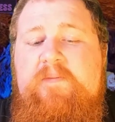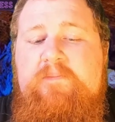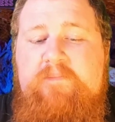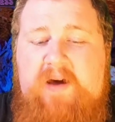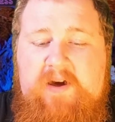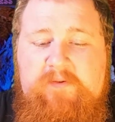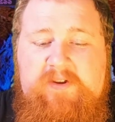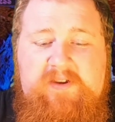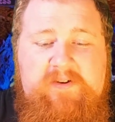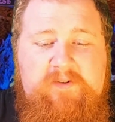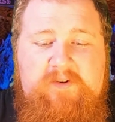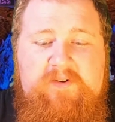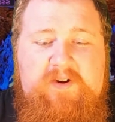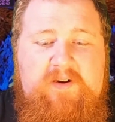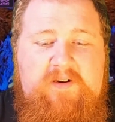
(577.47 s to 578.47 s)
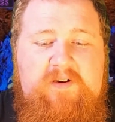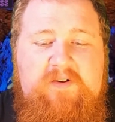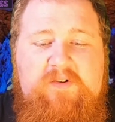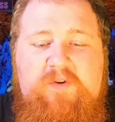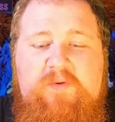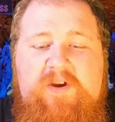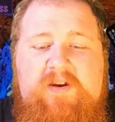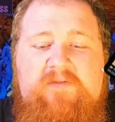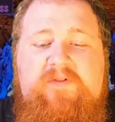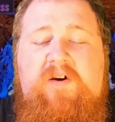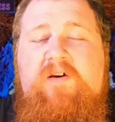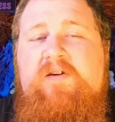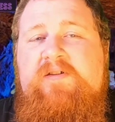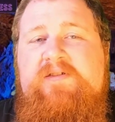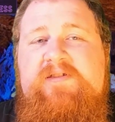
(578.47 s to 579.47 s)
Maui Hero to All, Queen of
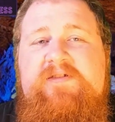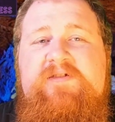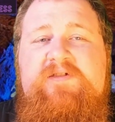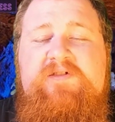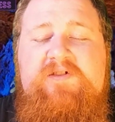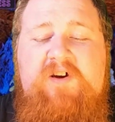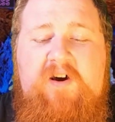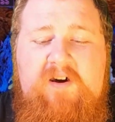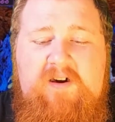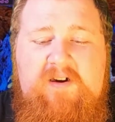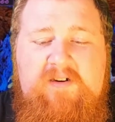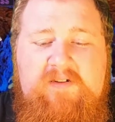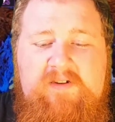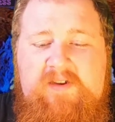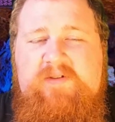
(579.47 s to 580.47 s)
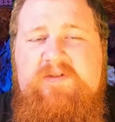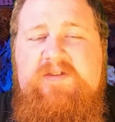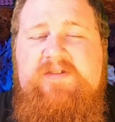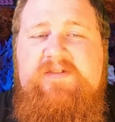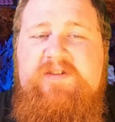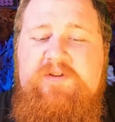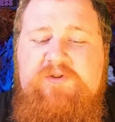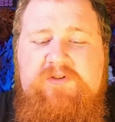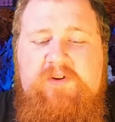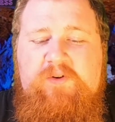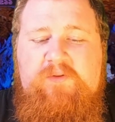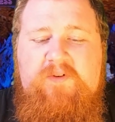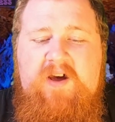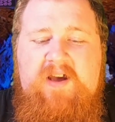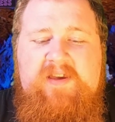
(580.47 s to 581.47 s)
Hearts, Scar, the Stitch Little
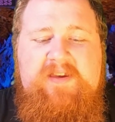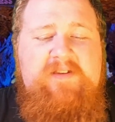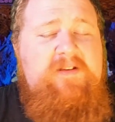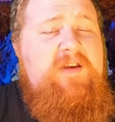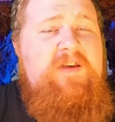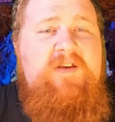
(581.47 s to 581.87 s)
Rocket,